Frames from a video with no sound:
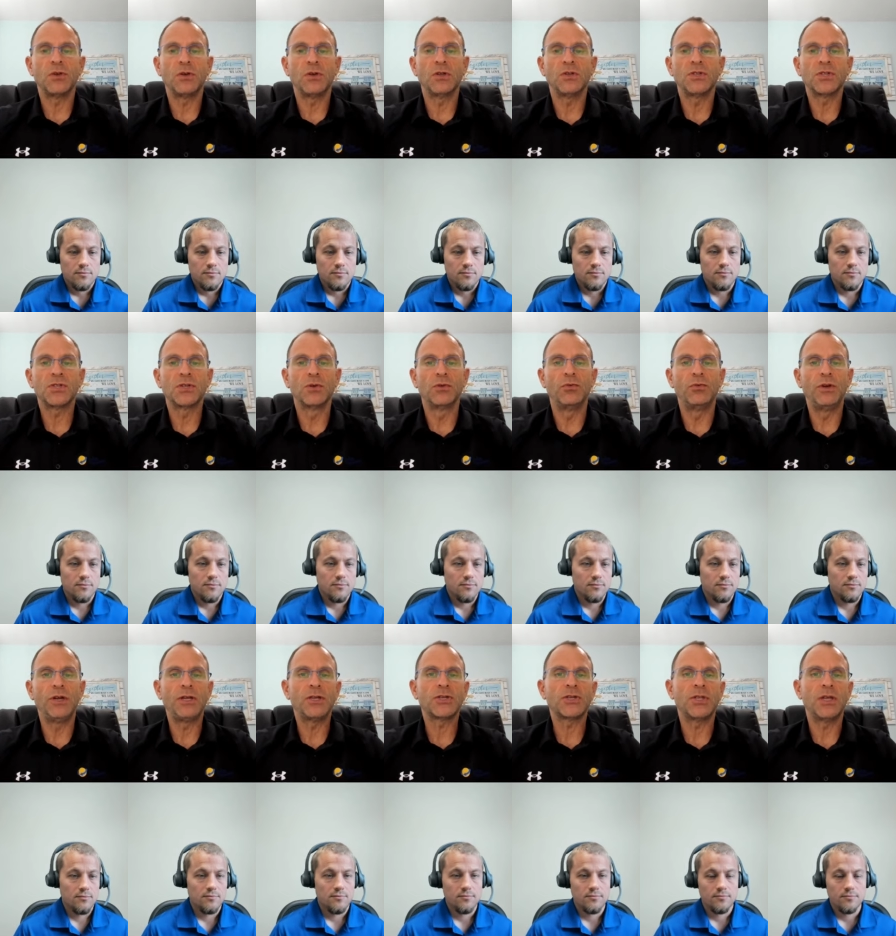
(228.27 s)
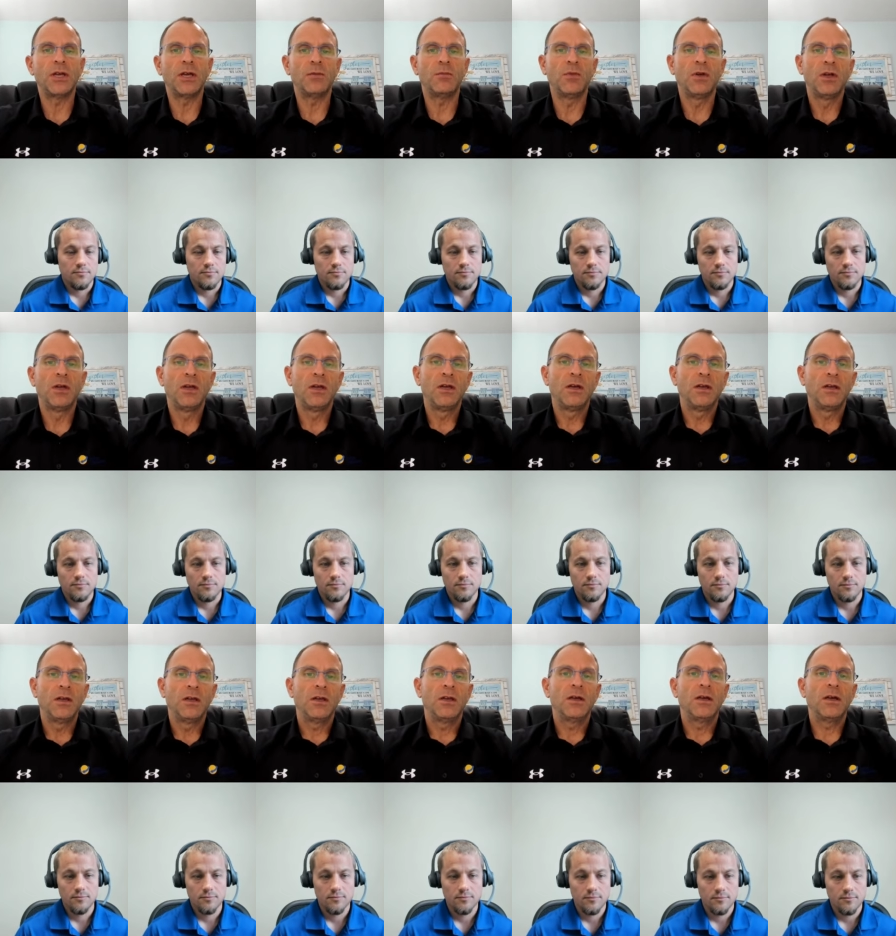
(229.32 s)
Speaker 1: you can still reach them,
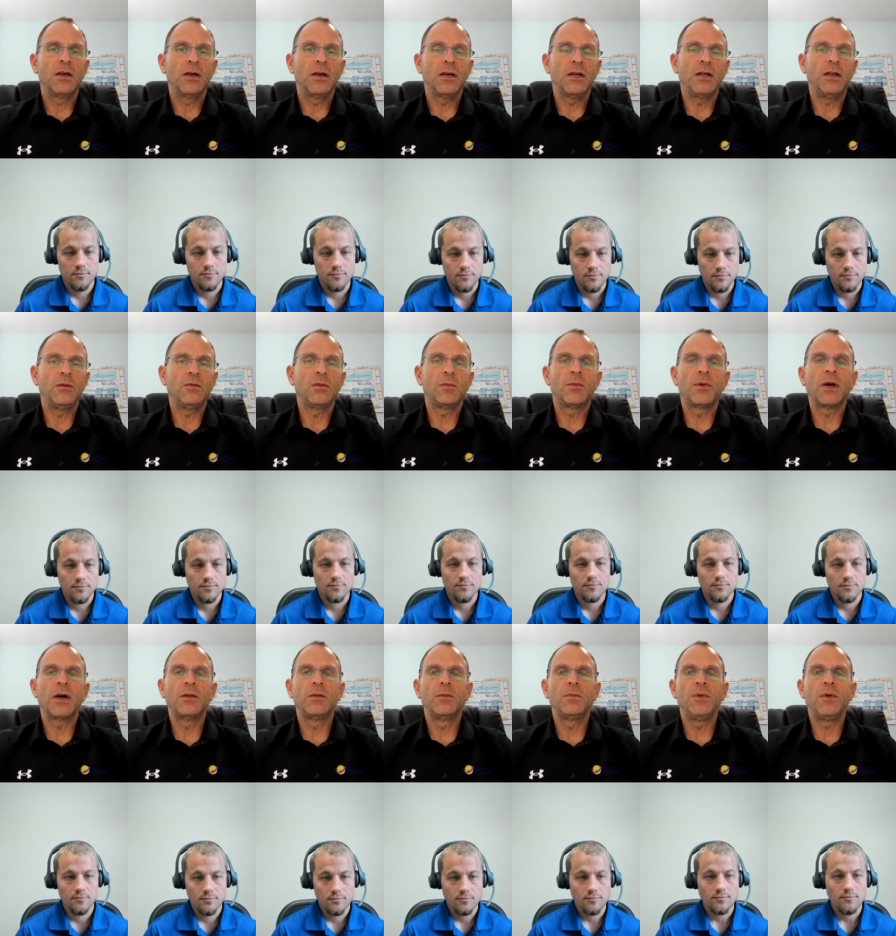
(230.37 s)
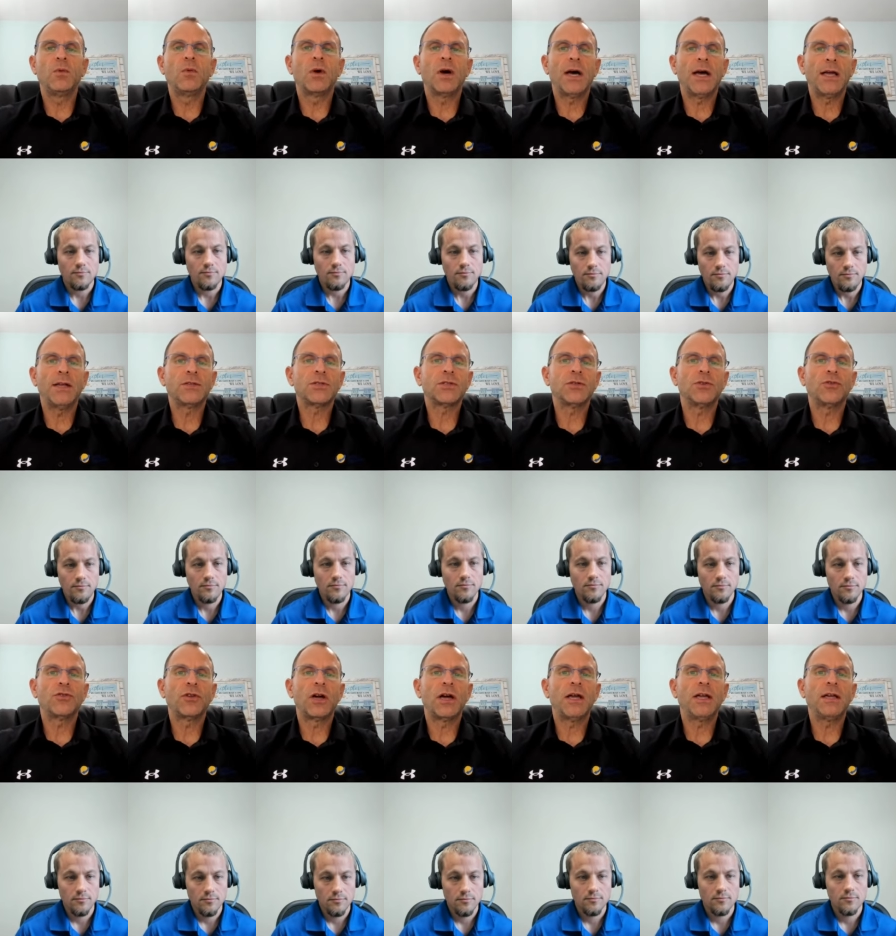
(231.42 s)
uh, it would probably be wise to
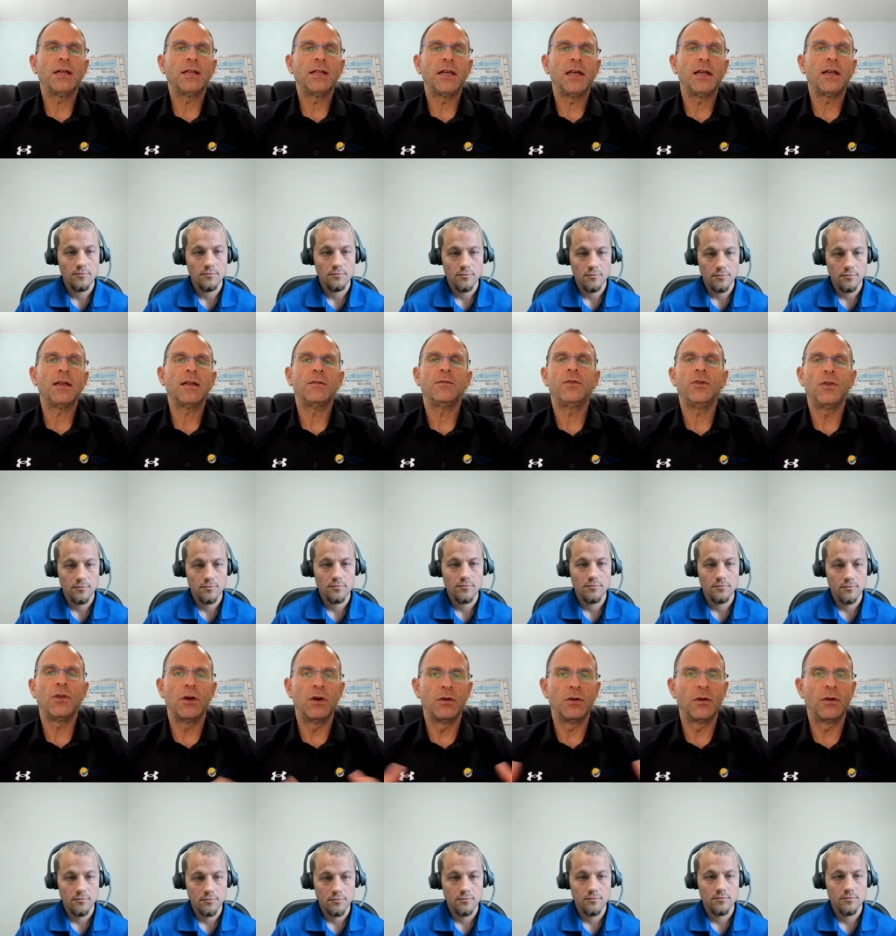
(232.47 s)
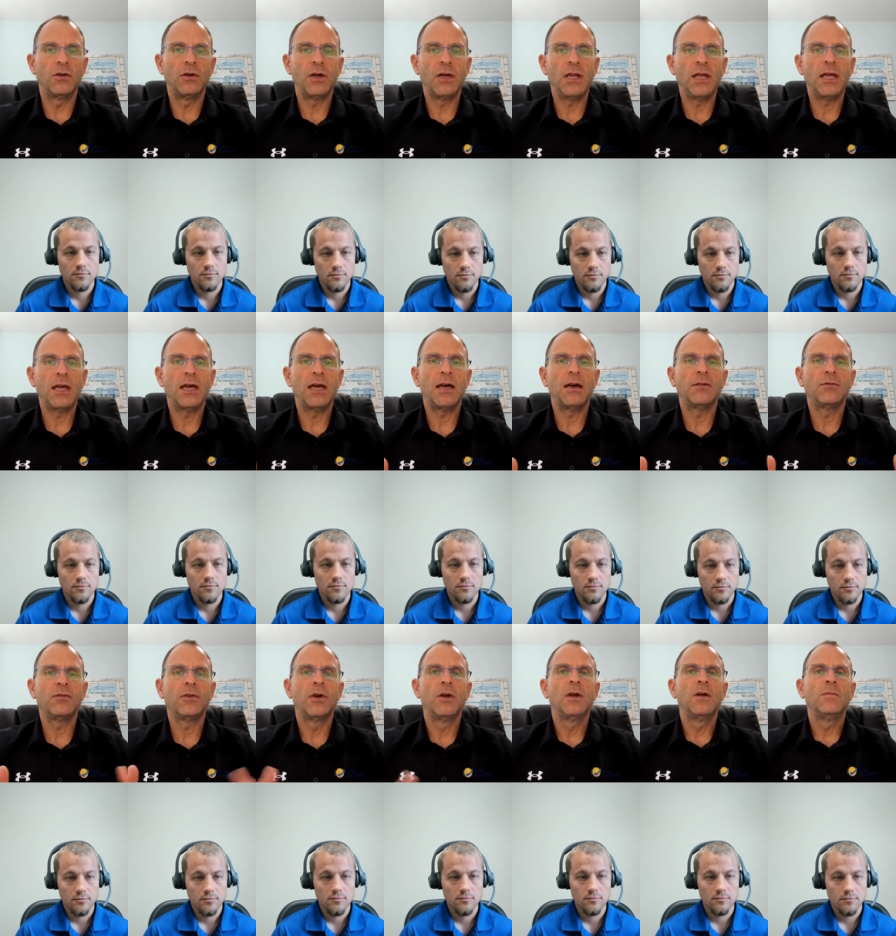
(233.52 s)
try and get, if you don't already
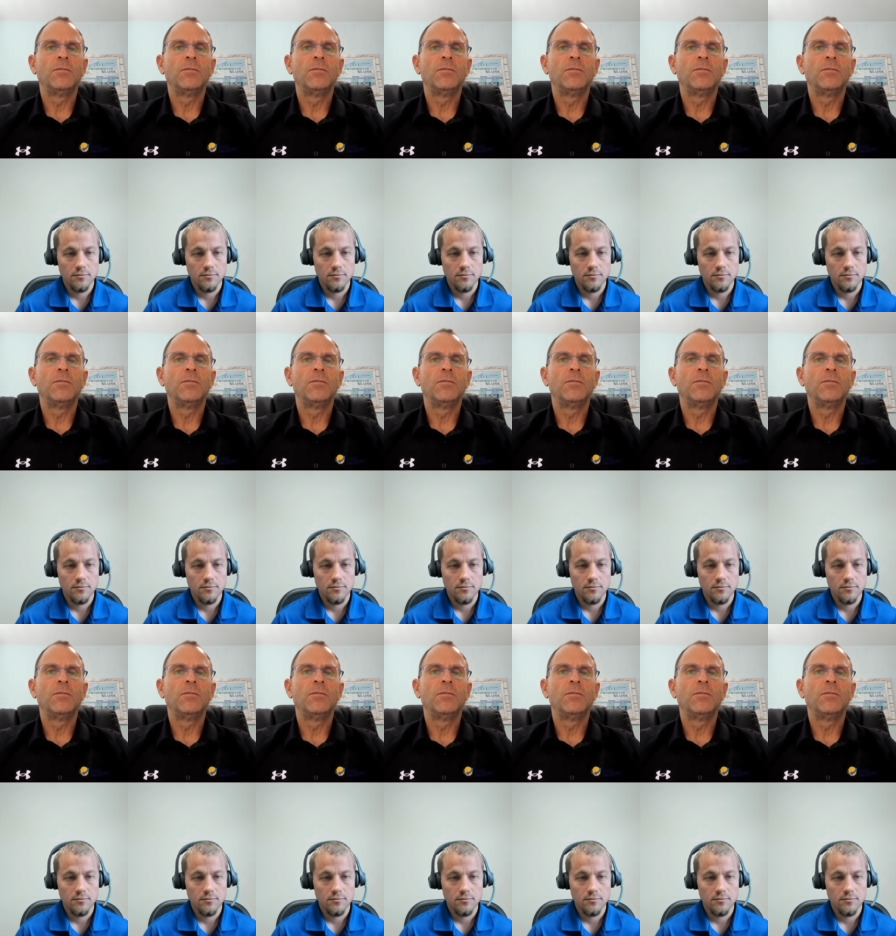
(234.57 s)
have,